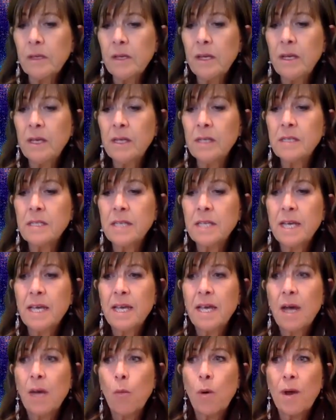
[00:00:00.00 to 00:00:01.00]
And
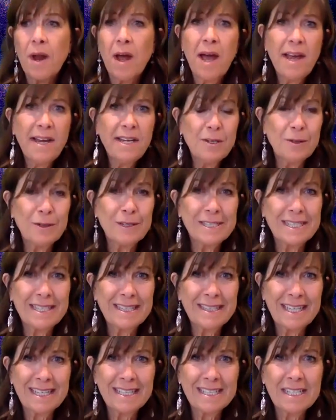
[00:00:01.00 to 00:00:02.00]
what I noticed
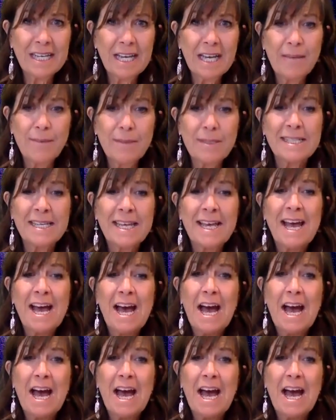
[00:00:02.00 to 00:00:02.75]
at that time is